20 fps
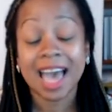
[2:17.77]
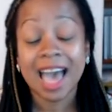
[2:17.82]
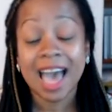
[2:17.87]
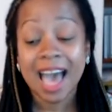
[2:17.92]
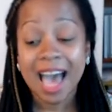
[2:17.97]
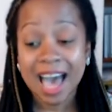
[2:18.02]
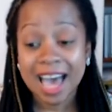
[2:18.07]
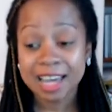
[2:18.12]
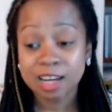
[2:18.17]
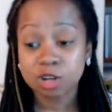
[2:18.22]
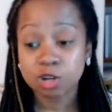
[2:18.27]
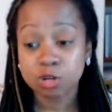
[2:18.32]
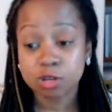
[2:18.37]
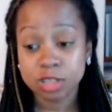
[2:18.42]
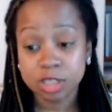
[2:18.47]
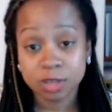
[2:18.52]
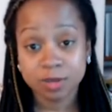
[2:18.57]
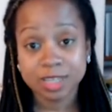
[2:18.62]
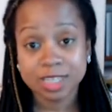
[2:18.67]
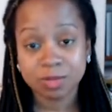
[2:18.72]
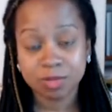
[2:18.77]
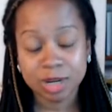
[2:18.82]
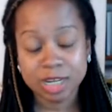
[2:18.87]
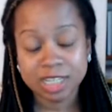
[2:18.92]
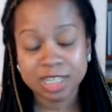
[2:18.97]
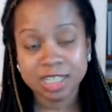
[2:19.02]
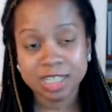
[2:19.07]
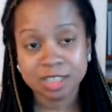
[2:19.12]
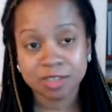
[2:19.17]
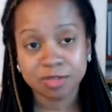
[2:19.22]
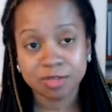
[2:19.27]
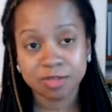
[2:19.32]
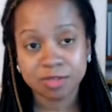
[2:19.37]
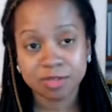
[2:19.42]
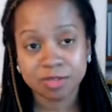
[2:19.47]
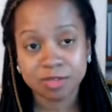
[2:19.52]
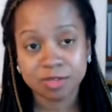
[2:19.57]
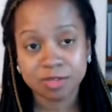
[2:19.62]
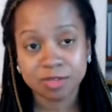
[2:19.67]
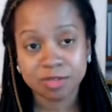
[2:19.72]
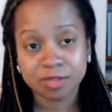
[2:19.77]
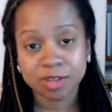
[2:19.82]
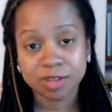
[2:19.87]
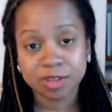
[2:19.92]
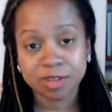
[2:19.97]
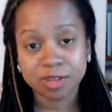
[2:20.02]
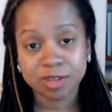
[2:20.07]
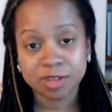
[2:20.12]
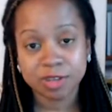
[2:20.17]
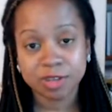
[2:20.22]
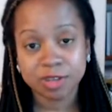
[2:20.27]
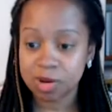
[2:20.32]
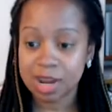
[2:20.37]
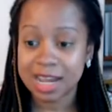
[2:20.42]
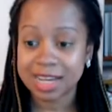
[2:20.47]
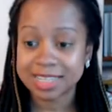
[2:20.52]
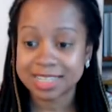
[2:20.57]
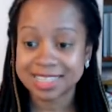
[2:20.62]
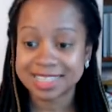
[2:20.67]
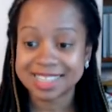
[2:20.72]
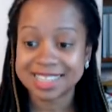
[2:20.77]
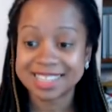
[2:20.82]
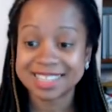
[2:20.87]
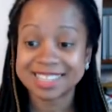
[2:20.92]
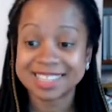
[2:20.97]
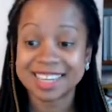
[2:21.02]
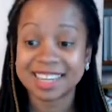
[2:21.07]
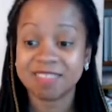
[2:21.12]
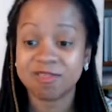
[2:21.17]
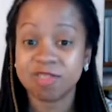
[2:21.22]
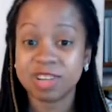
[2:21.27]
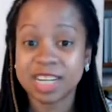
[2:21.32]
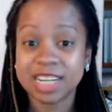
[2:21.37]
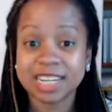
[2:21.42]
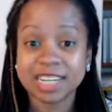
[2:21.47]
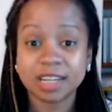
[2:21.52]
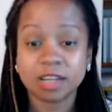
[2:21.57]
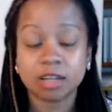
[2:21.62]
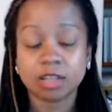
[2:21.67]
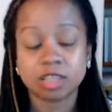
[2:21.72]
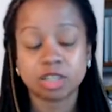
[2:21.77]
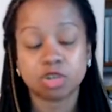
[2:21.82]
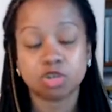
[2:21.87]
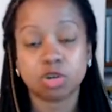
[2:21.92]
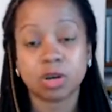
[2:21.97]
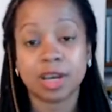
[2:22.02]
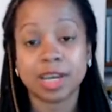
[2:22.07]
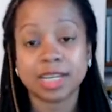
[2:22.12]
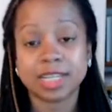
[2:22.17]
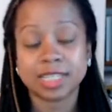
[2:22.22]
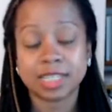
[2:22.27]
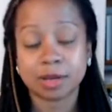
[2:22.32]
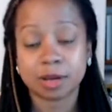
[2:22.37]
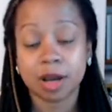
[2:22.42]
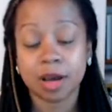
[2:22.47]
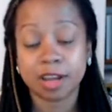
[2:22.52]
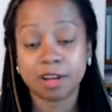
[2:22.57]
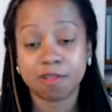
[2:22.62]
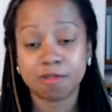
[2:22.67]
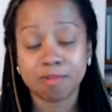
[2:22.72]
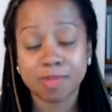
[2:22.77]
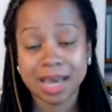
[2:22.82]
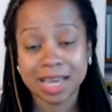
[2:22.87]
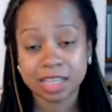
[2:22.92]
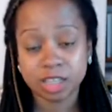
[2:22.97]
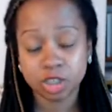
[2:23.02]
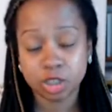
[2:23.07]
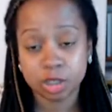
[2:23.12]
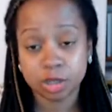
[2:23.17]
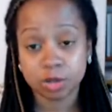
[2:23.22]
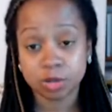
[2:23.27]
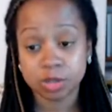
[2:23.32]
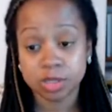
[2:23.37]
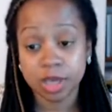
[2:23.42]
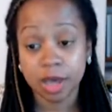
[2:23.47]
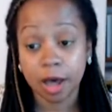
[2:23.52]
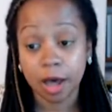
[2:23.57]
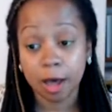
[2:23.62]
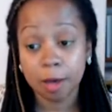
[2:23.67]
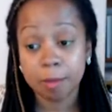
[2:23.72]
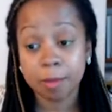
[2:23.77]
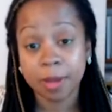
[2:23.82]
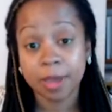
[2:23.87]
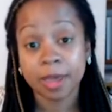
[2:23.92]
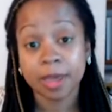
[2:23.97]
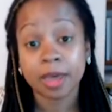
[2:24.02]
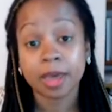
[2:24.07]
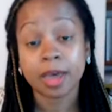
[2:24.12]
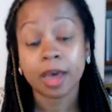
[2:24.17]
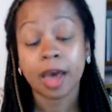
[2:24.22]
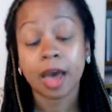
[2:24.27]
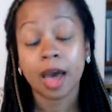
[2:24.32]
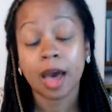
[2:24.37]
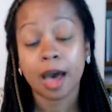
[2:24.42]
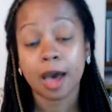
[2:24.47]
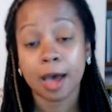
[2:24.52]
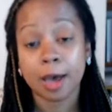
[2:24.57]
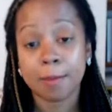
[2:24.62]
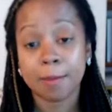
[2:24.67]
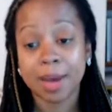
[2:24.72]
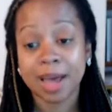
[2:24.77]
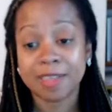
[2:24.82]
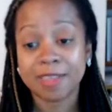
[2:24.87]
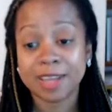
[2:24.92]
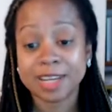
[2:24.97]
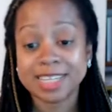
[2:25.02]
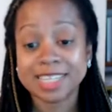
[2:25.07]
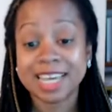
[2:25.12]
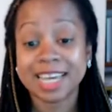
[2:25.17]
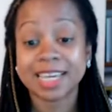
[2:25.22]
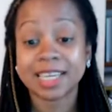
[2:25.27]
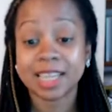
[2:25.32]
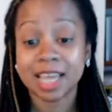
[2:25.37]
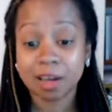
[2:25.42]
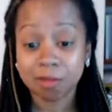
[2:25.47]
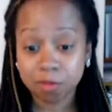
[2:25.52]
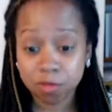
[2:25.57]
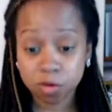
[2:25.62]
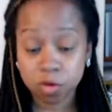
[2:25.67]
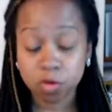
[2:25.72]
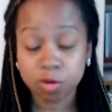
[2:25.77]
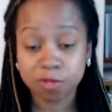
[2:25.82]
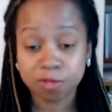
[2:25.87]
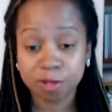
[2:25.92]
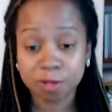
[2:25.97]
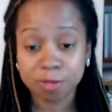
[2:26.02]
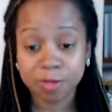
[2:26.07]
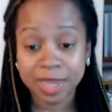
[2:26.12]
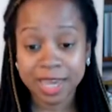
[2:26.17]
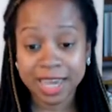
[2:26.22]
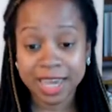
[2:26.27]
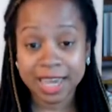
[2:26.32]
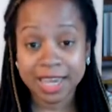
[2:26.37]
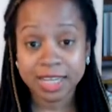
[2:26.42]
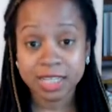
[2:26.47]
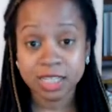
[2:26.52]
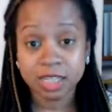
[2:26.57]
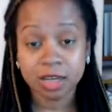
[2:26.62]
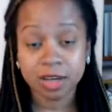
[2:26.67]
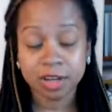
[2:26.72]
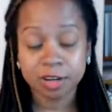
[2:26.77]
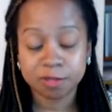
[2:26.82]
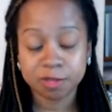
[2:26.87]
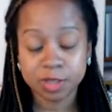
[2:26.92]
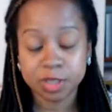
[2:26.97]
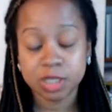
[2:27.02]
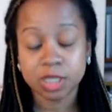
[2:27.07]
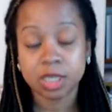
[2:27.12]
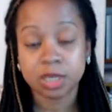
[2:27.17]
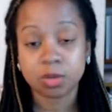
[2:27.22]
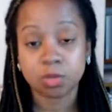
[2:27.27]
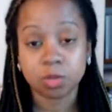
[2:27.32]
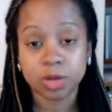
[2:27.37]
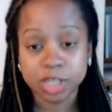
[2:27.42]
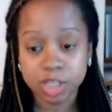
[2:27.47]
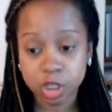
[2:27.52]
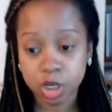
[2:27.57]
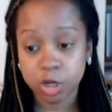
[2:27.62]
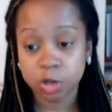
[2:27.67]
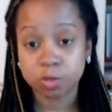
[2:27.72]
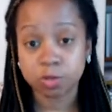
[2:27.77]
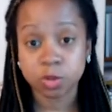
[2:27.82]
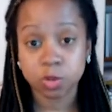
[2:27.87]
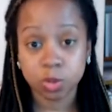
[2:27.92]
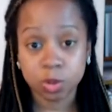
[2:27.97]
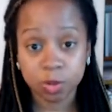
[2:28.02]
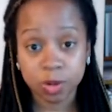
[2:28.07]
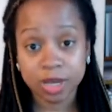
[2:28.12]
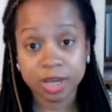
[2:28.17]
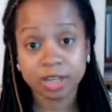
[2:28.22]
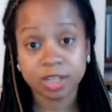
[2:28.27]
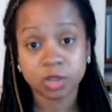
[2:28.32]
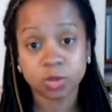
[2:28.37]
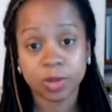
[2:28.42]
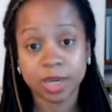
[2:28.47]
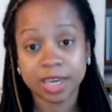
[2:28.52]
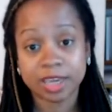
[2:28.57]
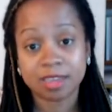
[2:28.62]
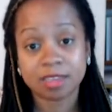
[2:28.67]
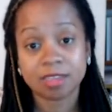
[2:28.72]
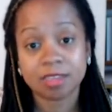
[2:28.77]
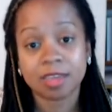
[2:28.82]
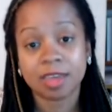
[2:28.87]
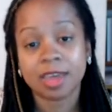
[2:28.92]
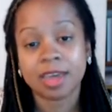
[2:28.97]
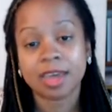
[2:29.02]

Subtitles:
and also expressions of interest from GP practices, and really look to trying to kind of match those up and then take that forward from there to kind of see which homes we worked with.